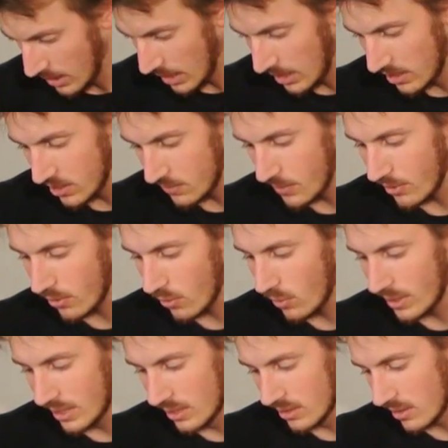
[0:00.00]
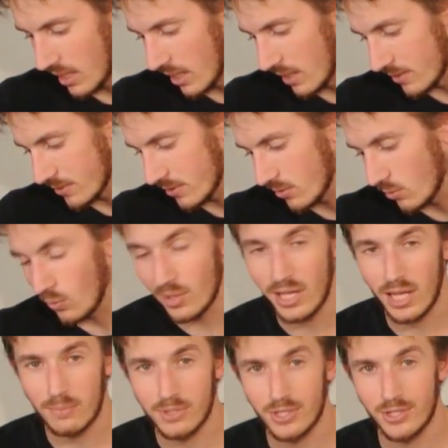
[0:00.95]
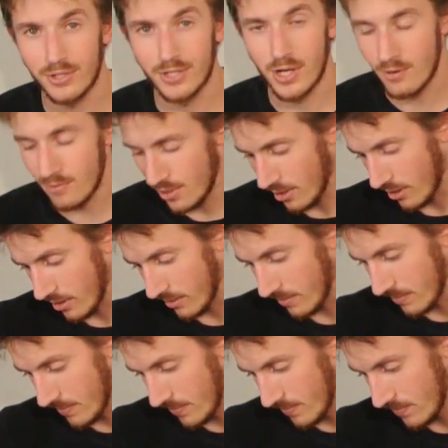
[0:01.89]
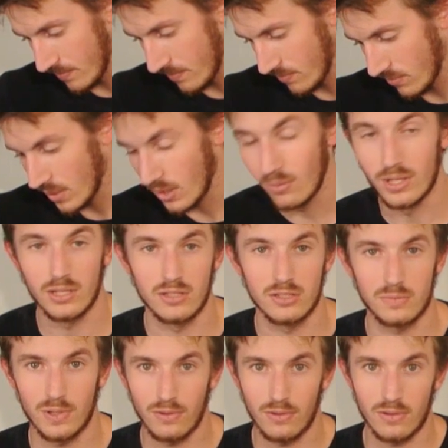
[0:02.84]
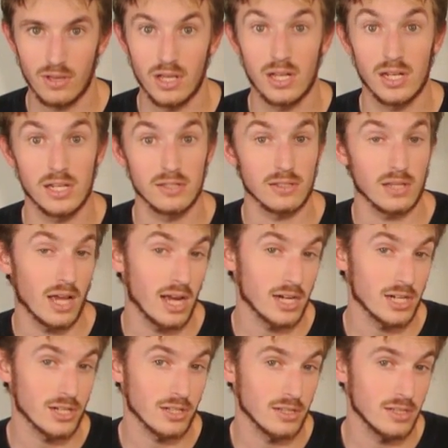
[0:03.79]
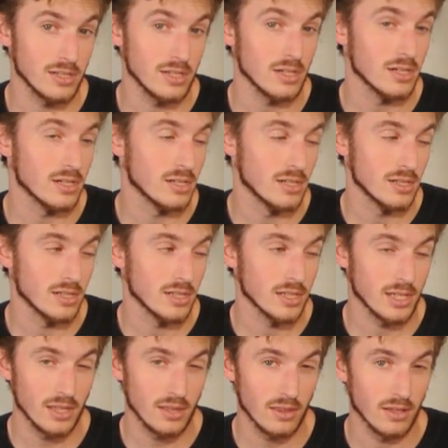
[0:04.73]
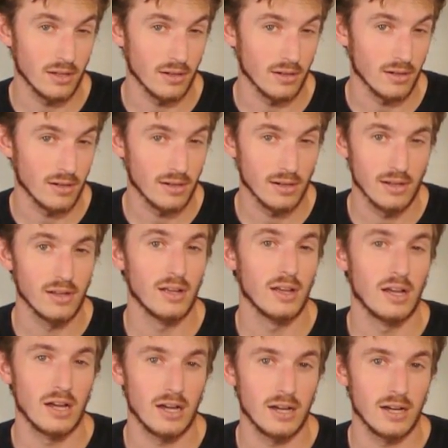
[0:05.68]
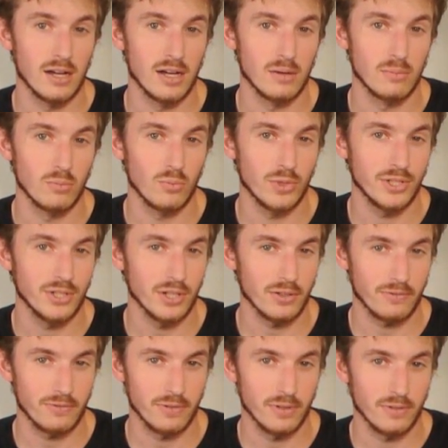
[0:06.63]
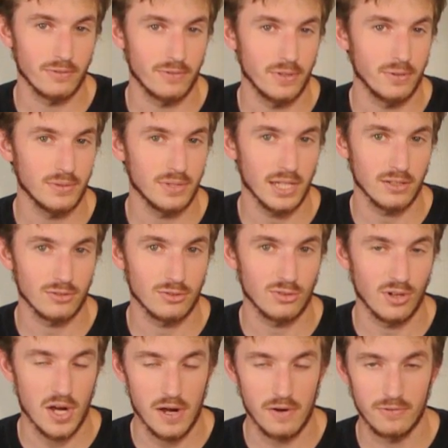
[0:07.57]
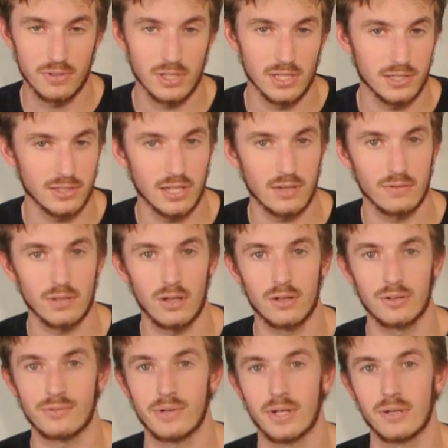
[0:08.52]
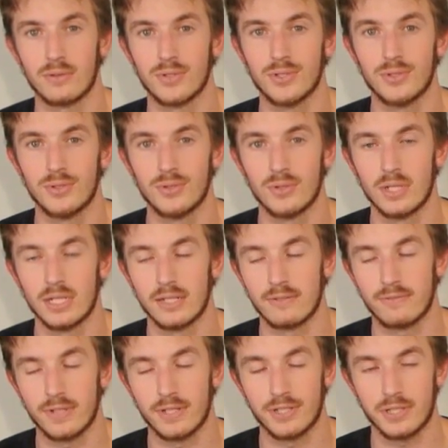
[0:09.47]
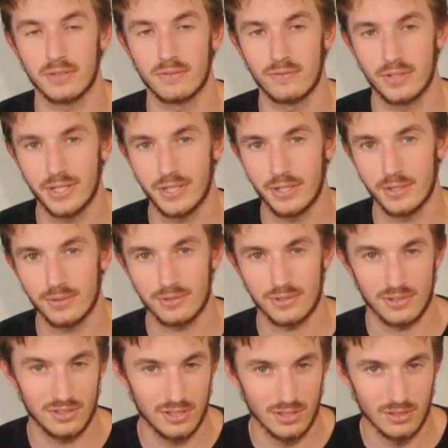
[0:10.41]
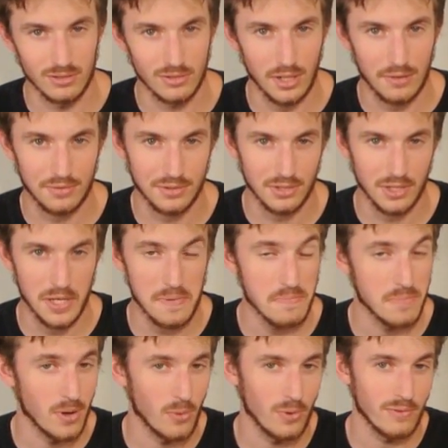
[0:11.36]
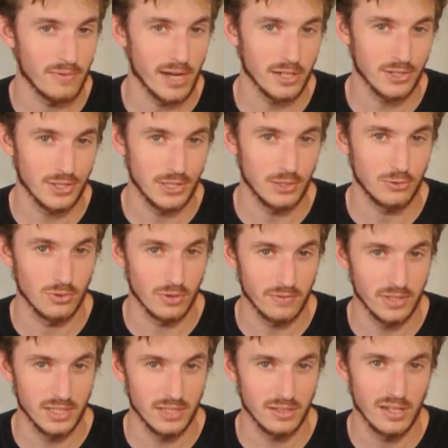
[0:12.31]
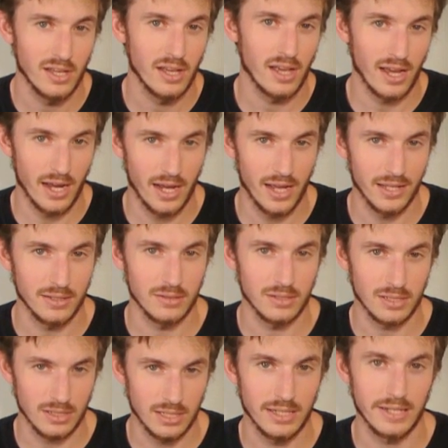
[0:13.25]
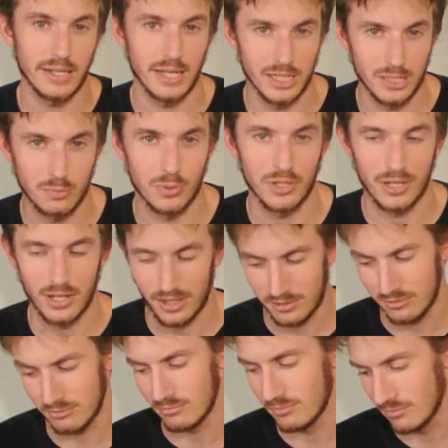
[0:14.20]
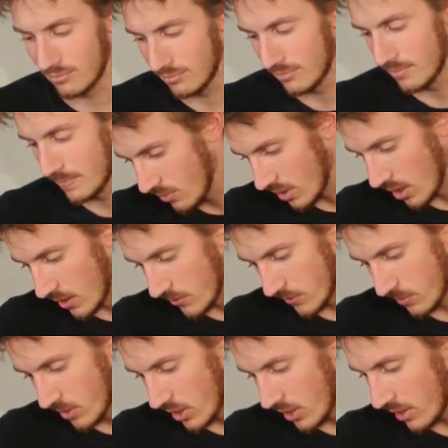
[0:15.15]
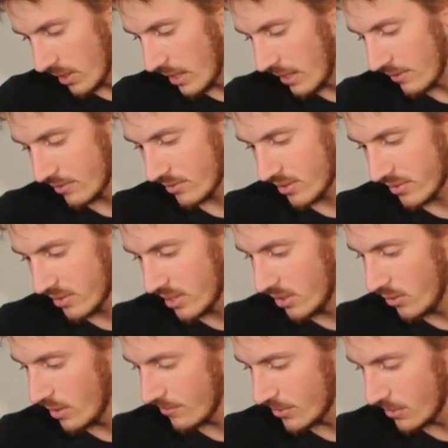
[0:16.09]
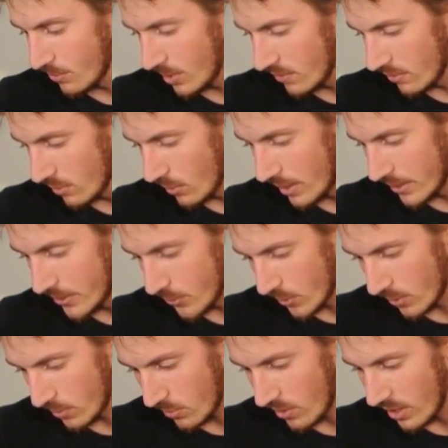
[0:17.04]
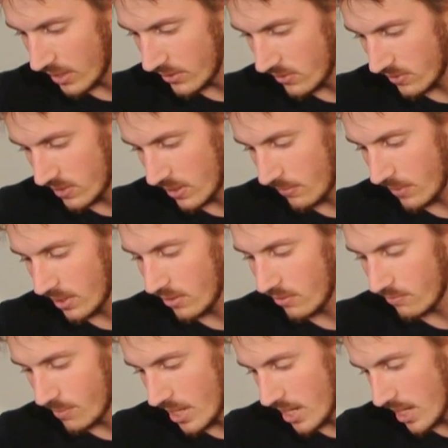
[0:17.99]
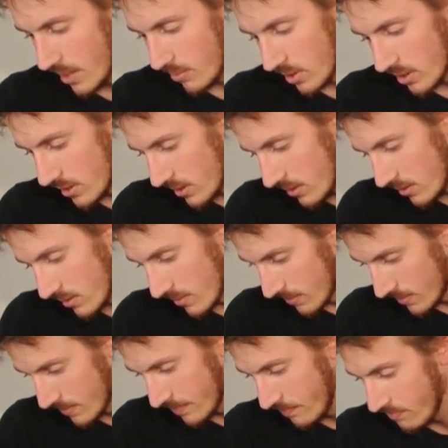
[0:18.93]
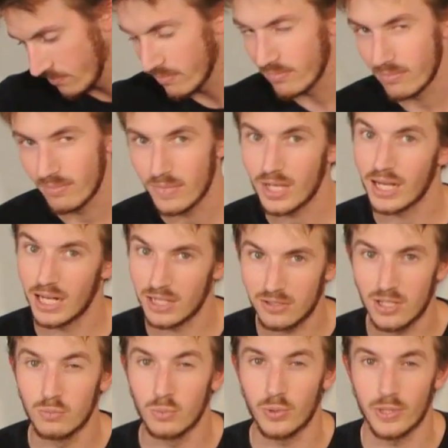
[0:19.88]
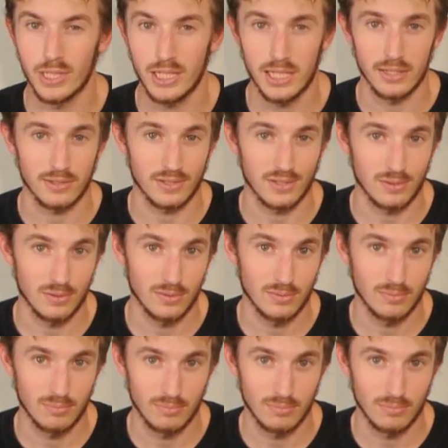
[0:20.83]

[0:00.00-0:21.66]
Elizabeth Quinlan asks, what happened to your go-kart? Well, Elizabeth, it is actually getting there. Um, we took it for a few test drives. I just haven't gone around to uh, finishing the videos. It's still in a rough state, but we've actually driven it, and it's pretty awesome. Awesome Guy asks, can you have some giveaways where the prize is something you've made, please? At some point, yes.